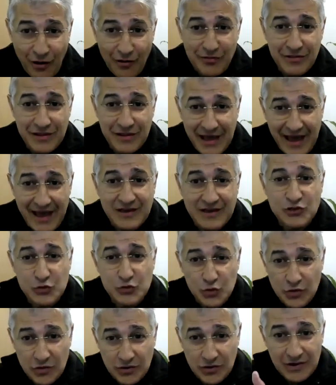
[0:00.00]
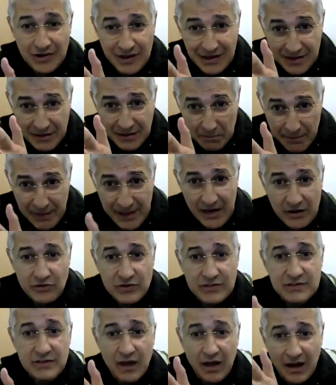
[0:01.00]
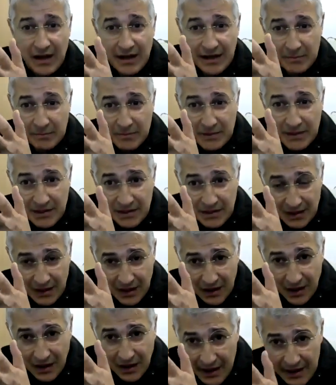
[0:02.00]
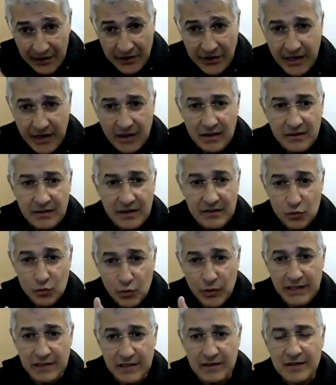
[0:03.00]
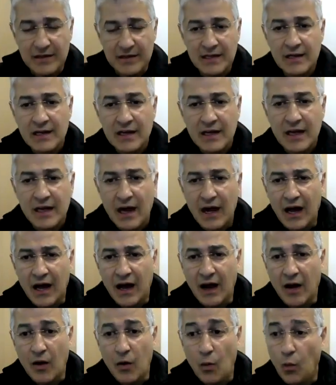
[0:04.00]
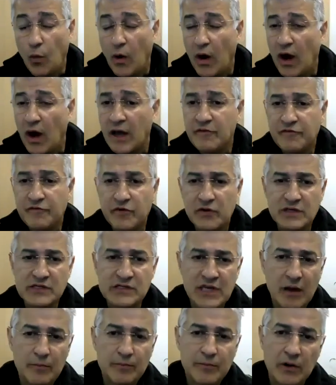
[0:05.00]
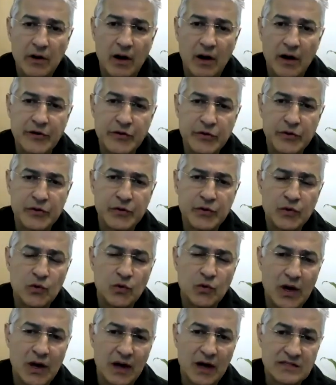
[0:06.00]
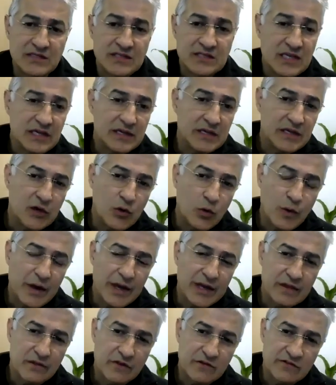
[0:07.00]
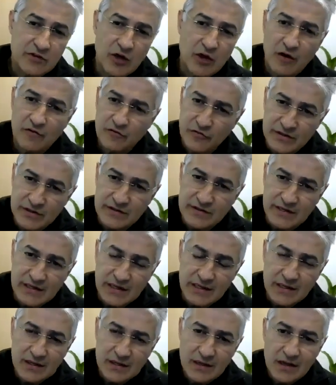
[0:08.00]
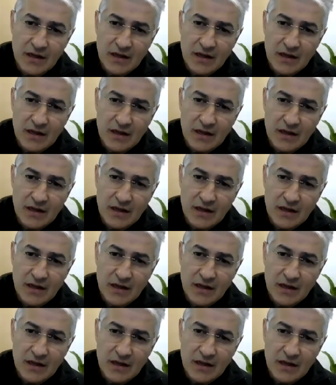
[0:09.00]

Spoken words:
on the actual maritime area? It will. Why, for example, are you ceding away the sovereignty